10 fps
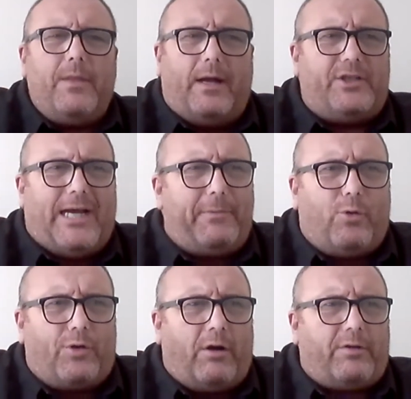a chap
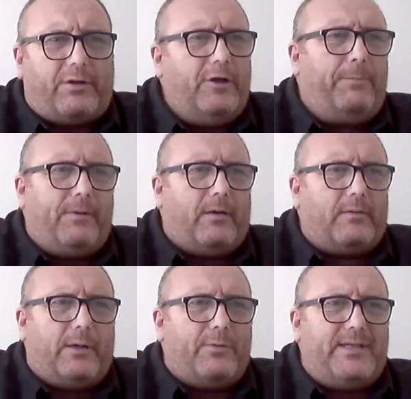called Arthur
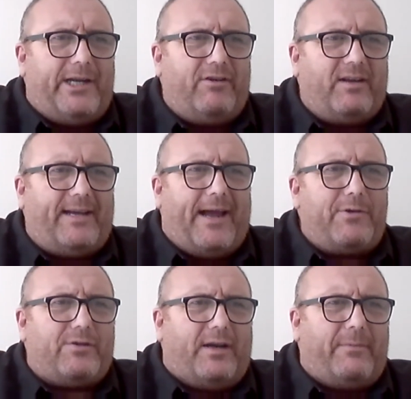Cooper that was leader of the
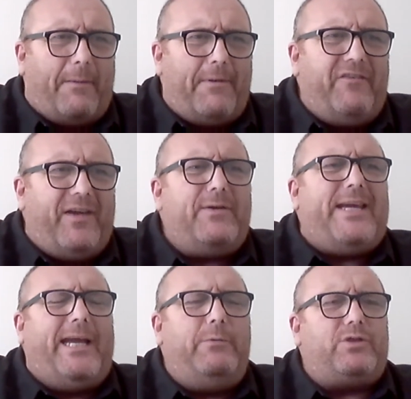council. I
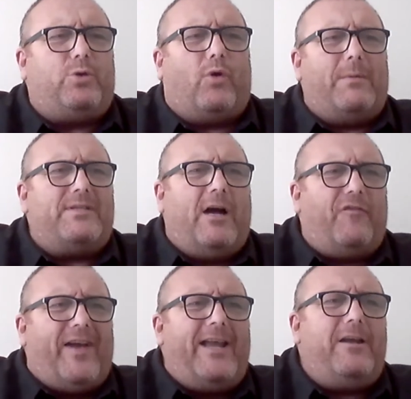believe he would call
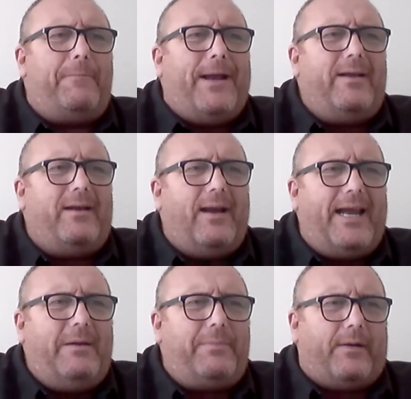himself Independent
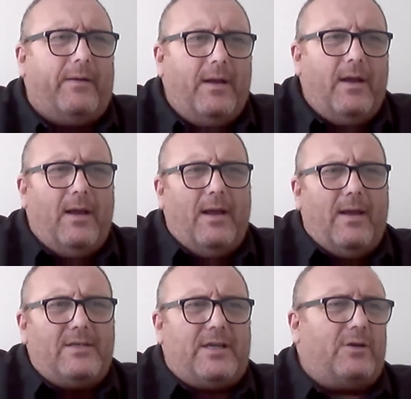Labour.
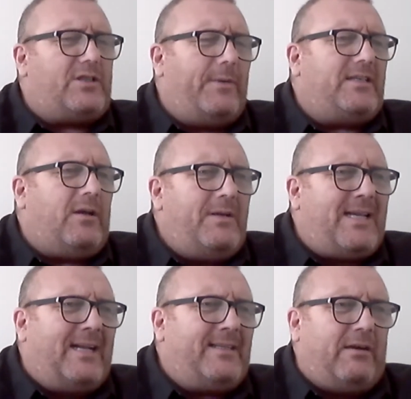So it's
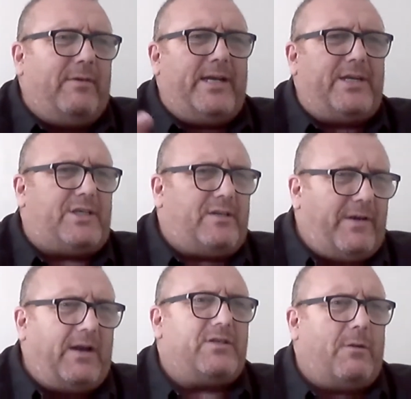always had that rich,
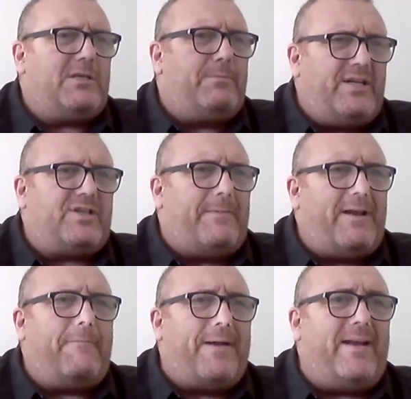you know, there's always been some
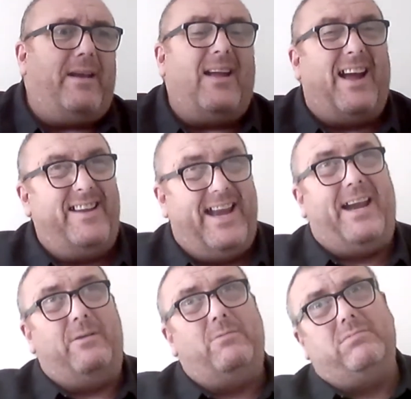independent, and
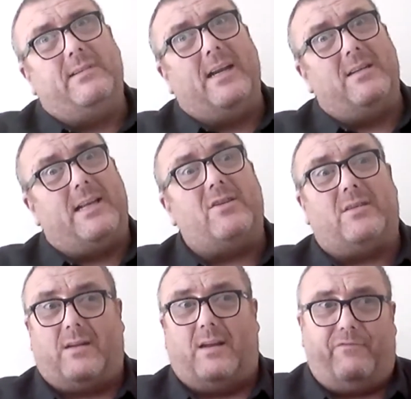now
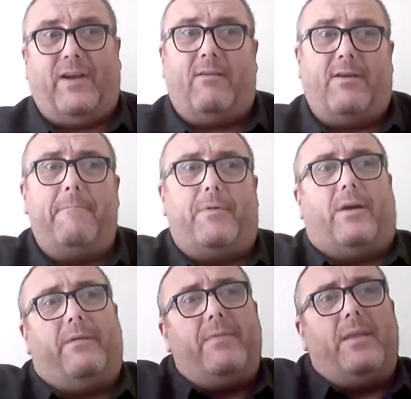there's a fair
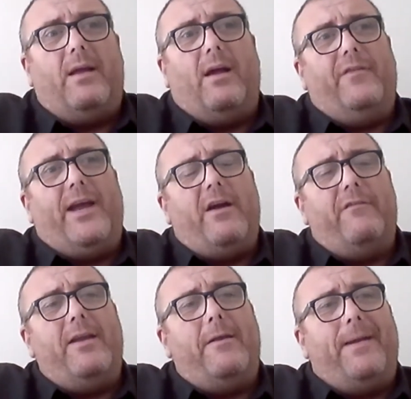number of
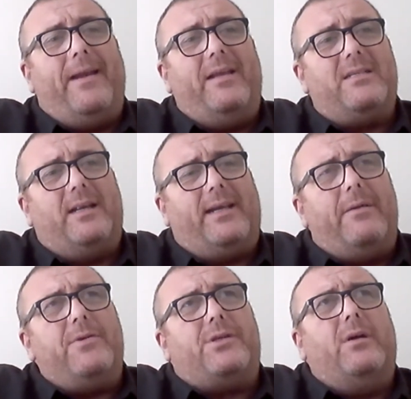independents in the
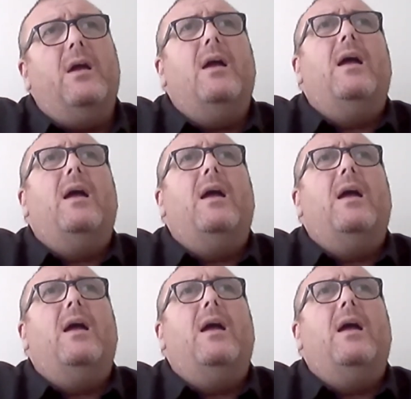council.